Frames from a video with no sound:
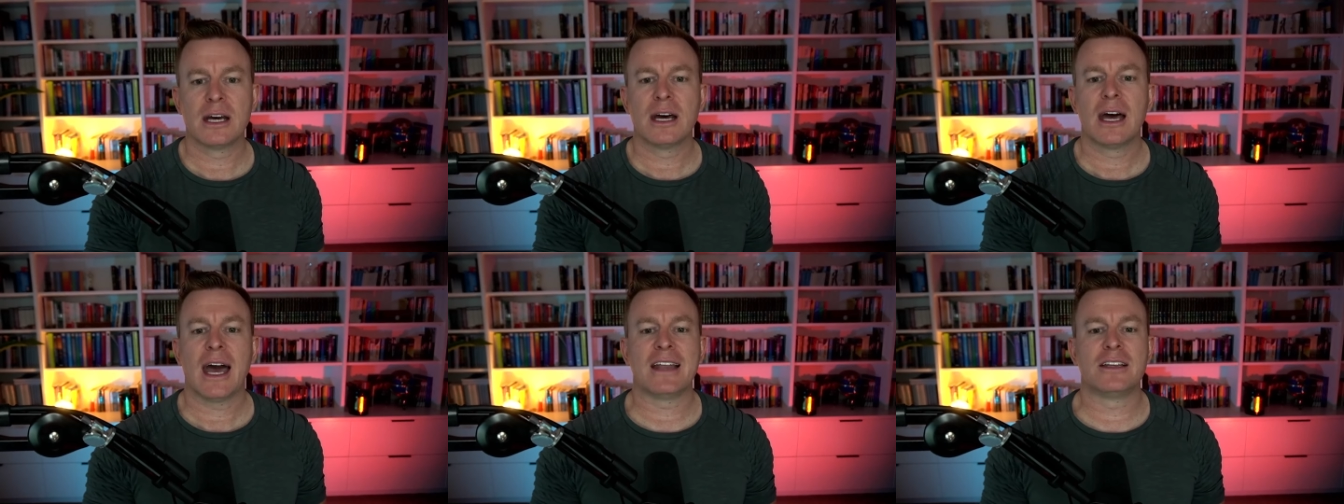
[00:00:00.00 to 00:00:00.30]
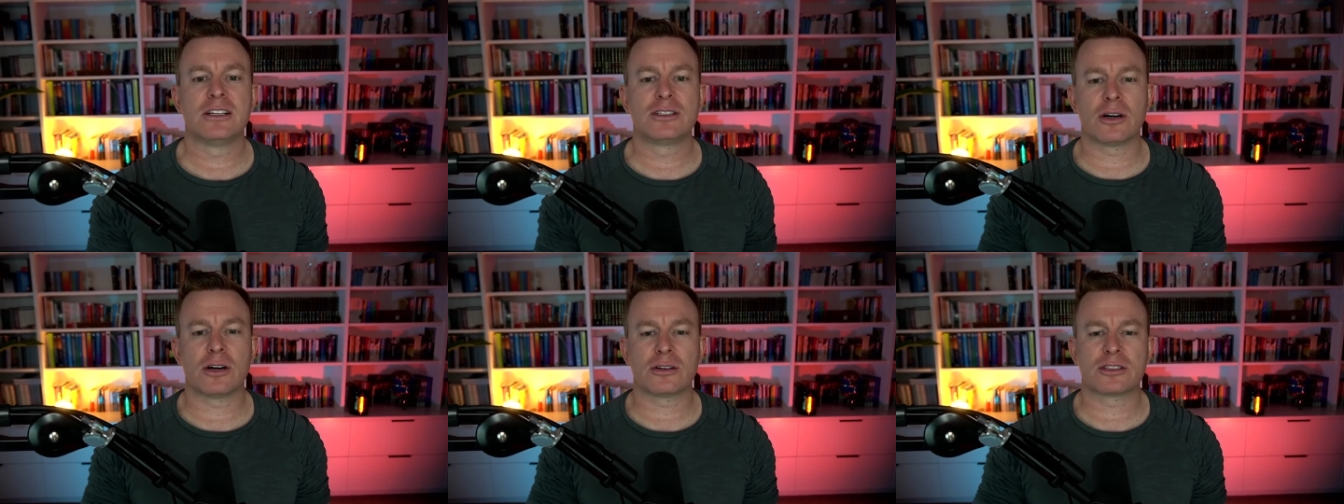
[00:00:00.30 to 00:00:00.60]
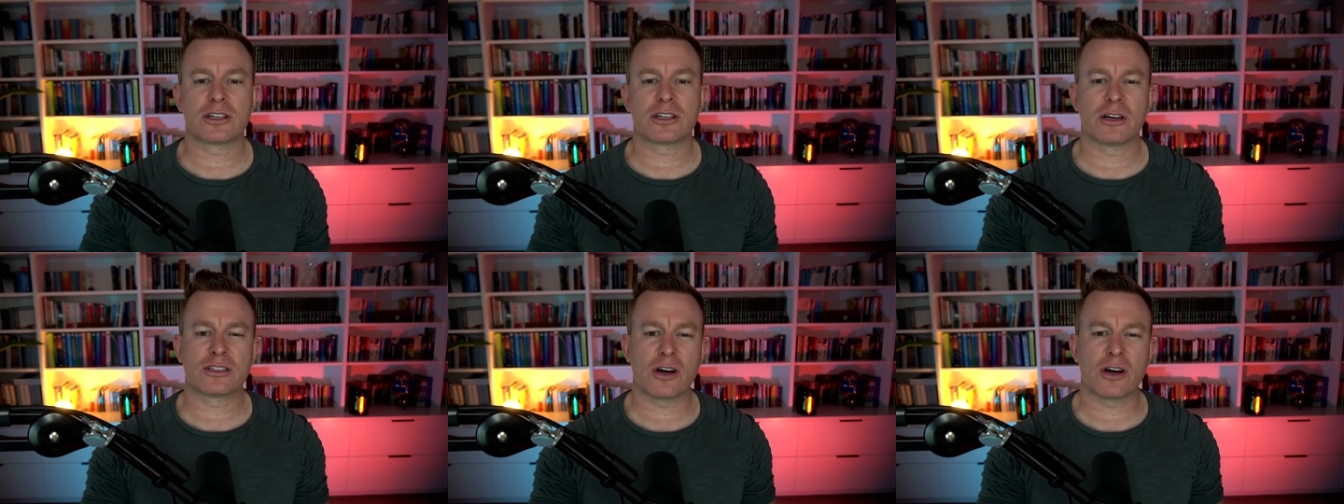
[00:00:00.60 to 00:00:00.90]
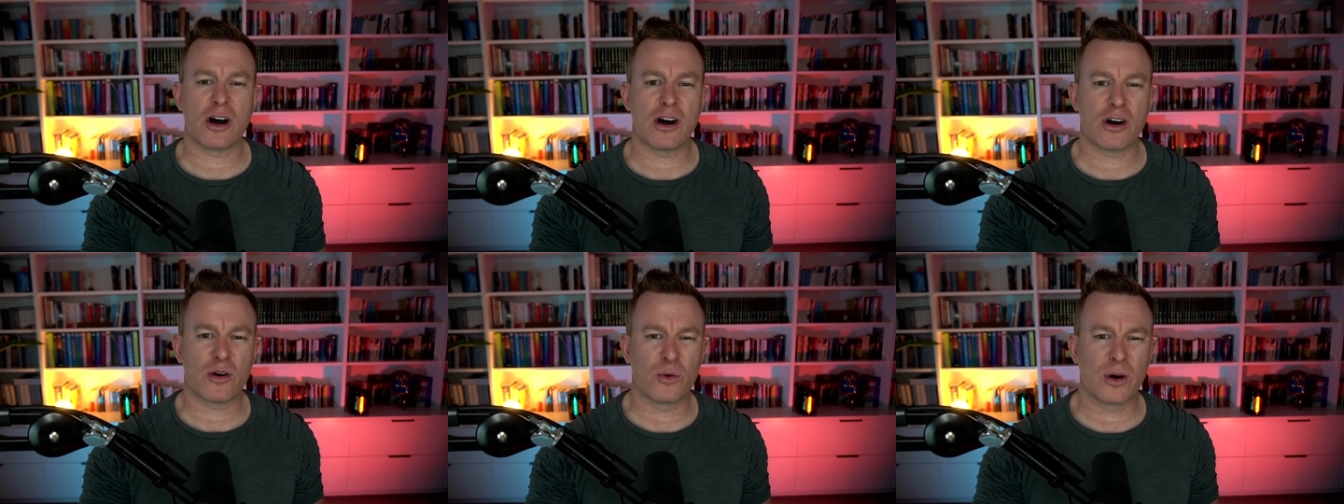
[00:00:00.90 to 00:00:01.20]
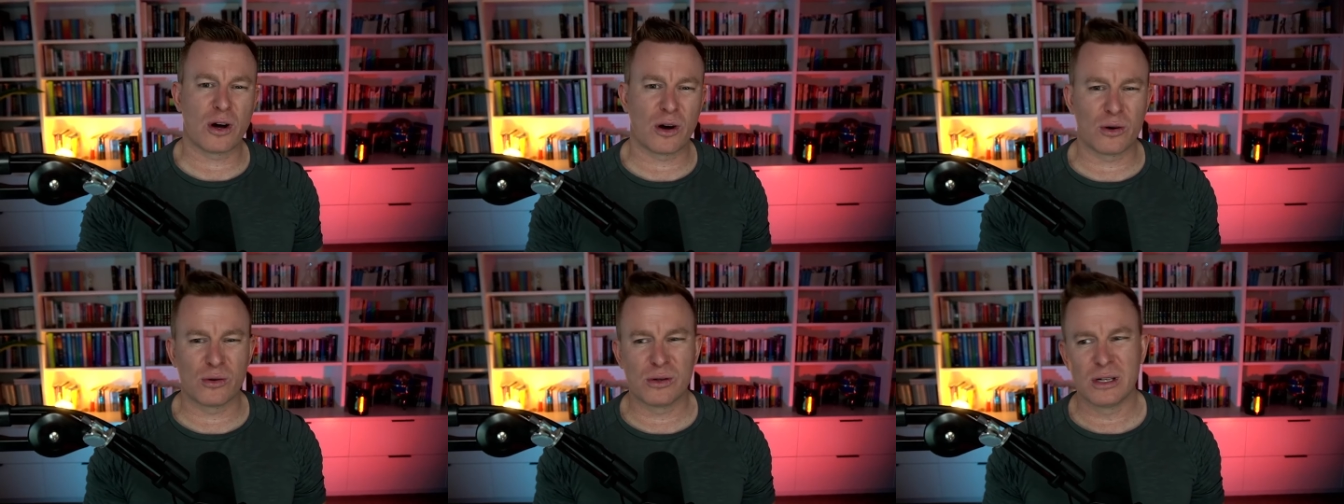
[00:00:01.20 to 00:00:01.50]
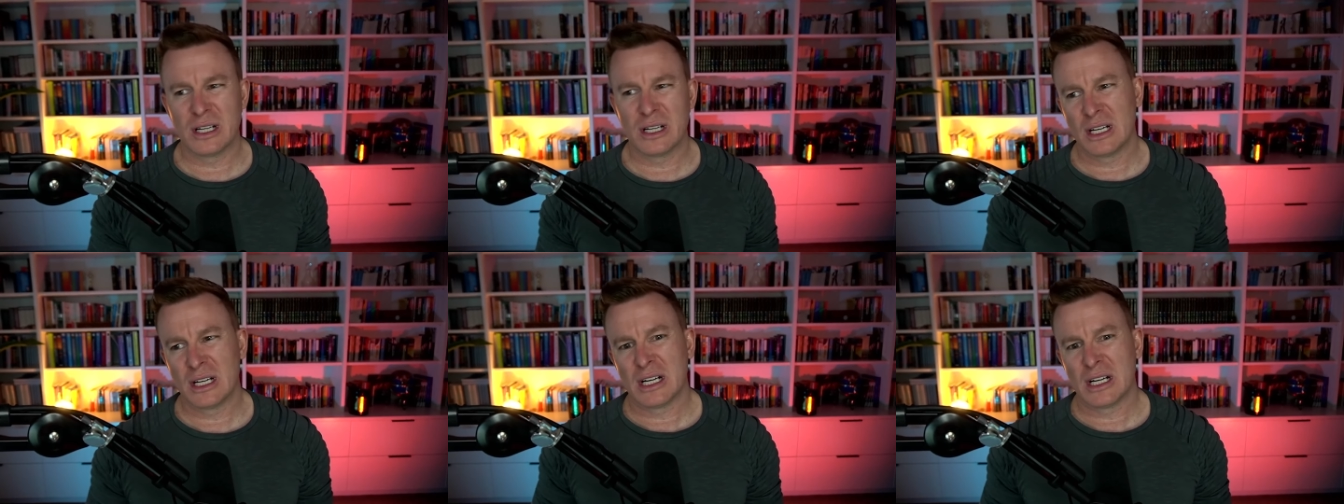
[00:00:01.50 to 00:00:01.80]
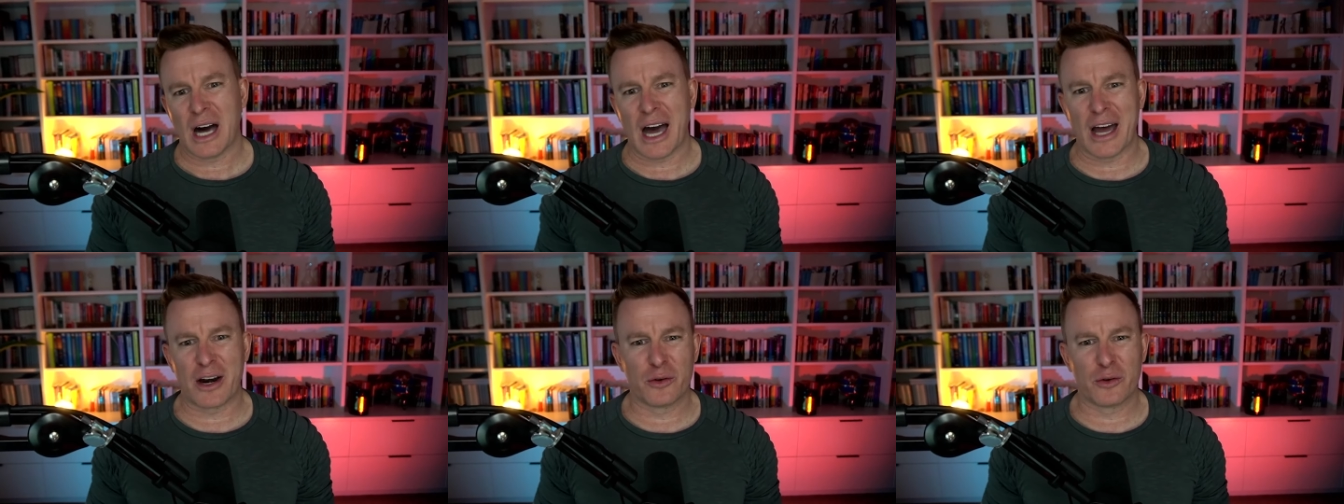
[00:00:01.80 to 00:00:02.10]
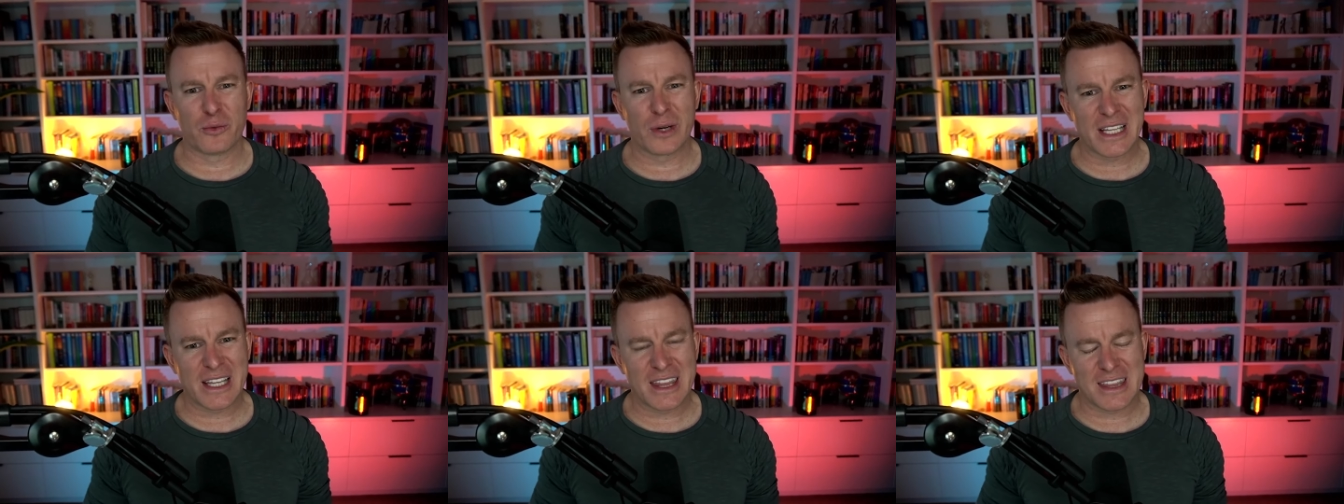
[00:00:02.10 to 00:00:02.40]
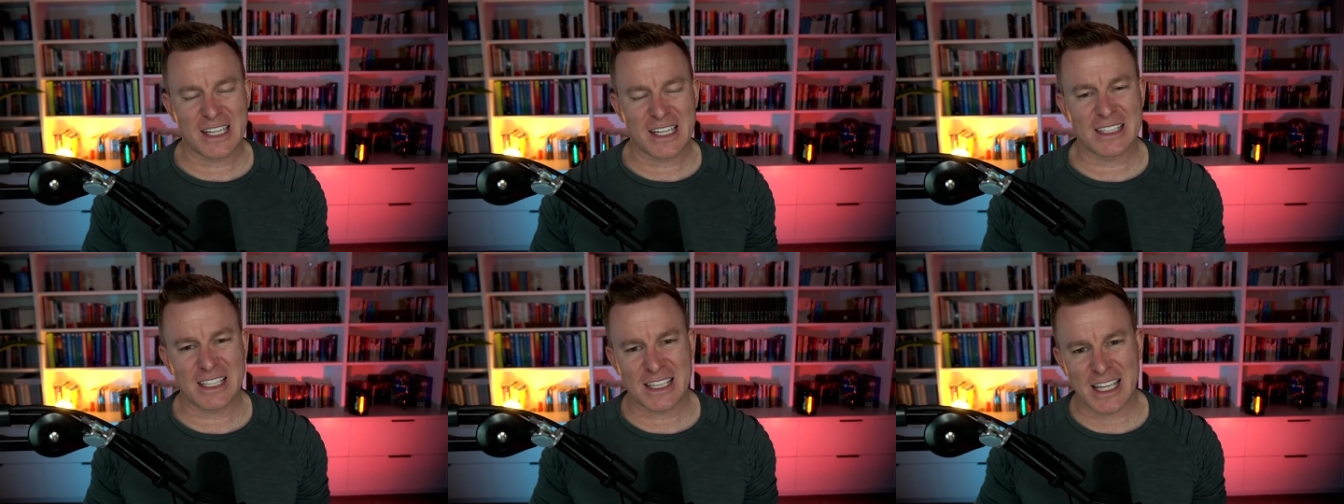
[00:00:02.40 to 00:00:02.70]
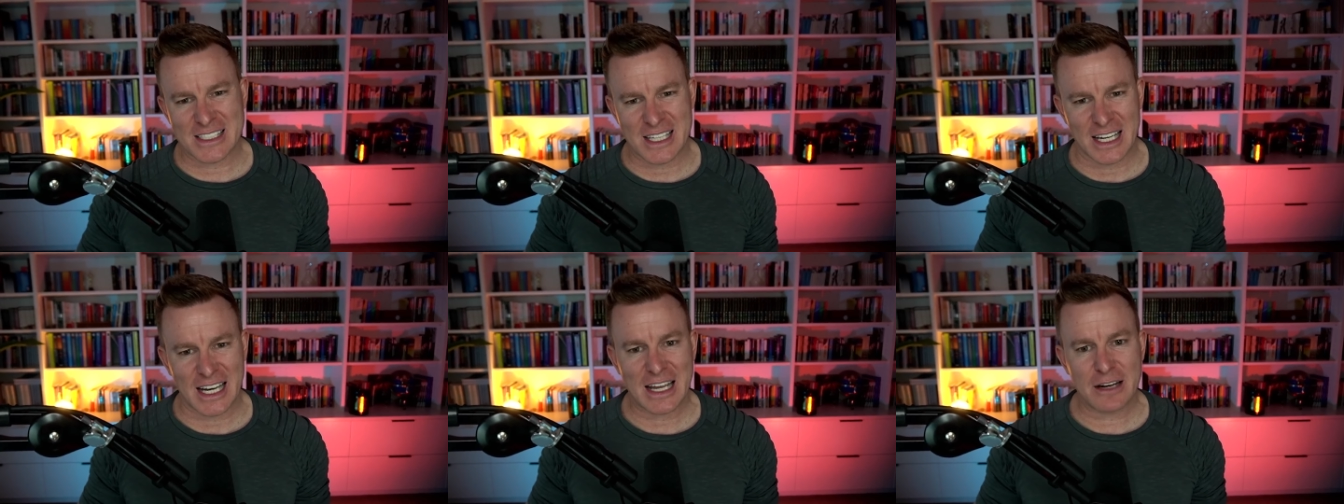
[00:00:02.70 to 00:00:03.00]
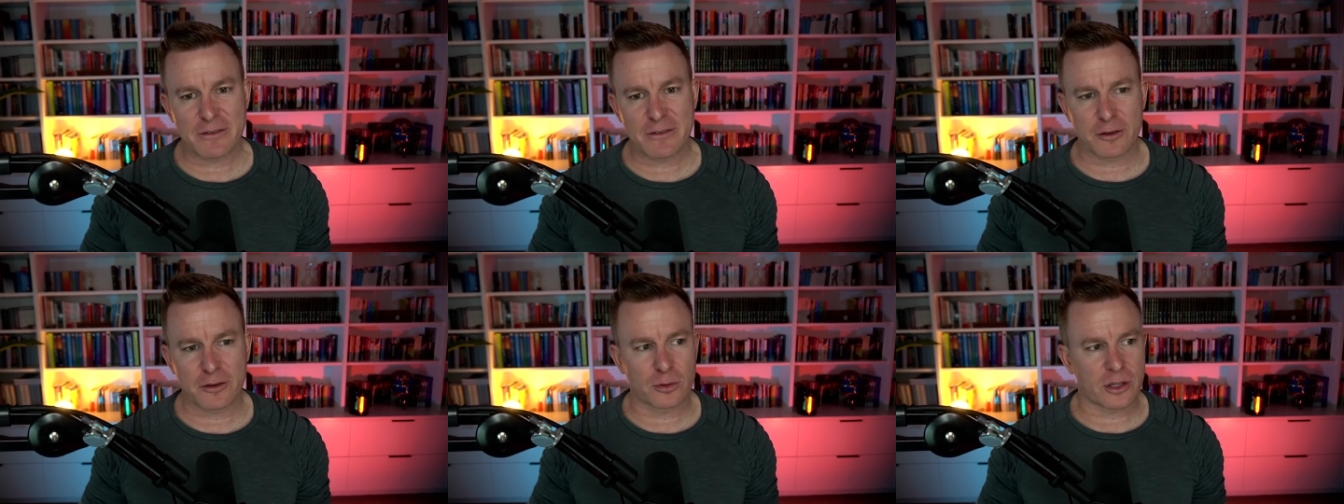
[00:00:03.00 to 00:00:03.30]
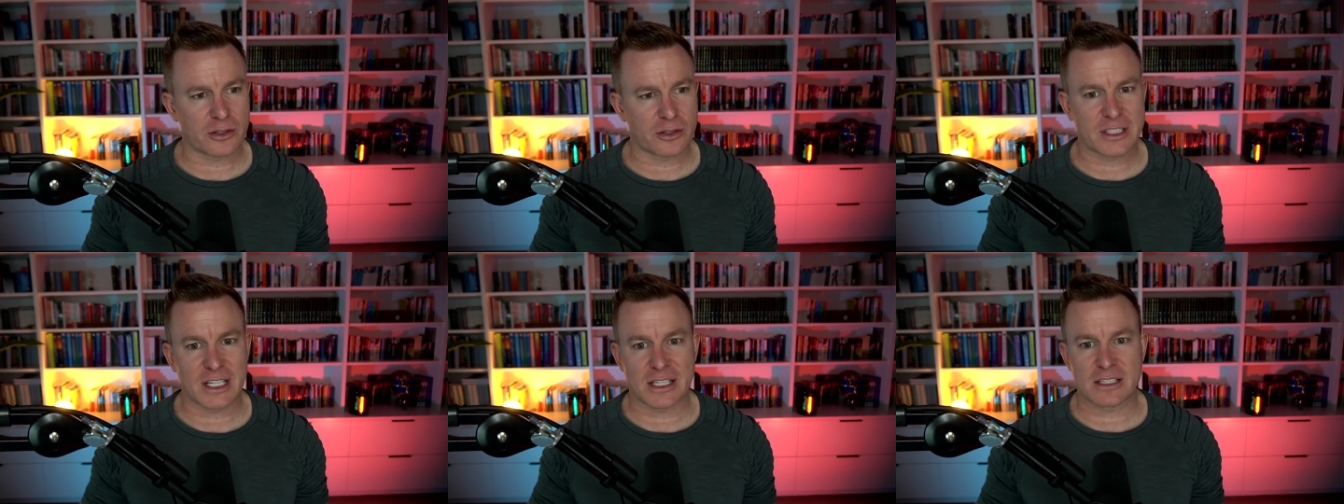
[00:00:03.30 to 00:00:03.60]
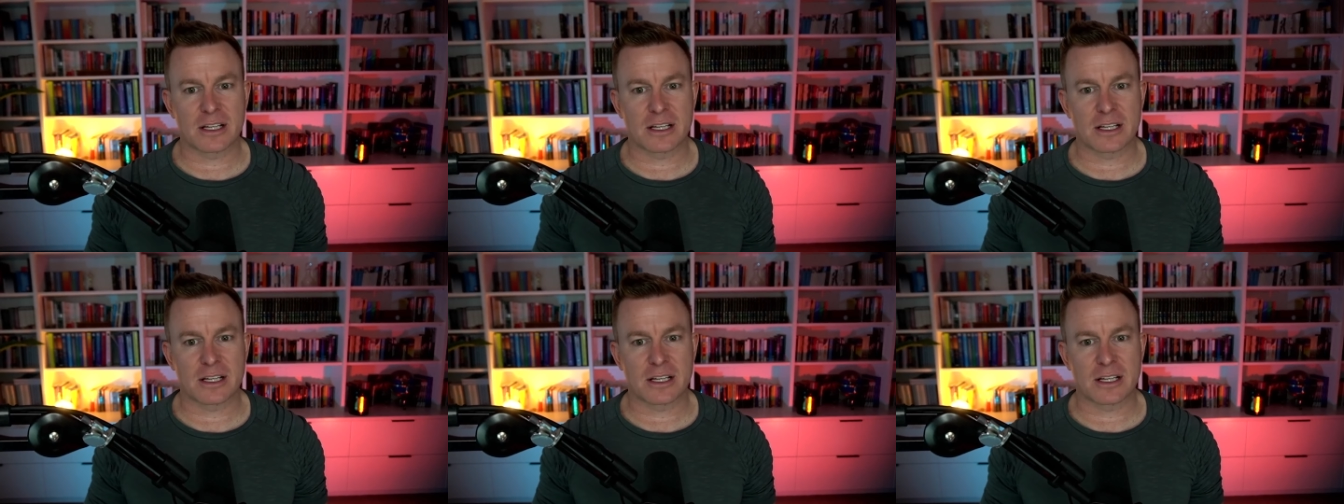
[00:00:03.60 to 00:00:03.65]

And the doctor goes, oh, well, I don't really think that there's a need for all those things.